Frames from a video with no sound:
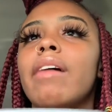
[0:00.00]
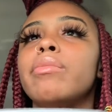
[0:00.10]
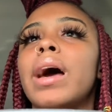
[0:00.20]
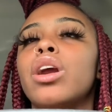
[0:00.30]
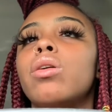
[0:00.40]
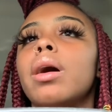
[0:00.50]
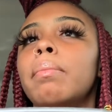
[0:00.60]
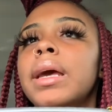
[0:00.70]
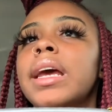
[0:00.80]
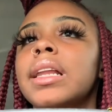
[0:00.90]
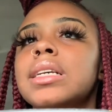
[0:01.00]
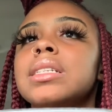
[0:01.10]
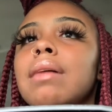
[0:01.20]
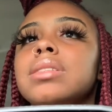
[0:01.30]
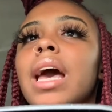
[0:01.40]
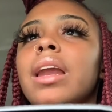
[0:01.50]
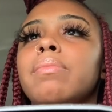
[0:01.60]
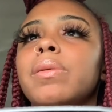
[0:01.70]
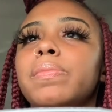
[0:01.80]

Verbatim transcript: everybody don't immediately stop skating.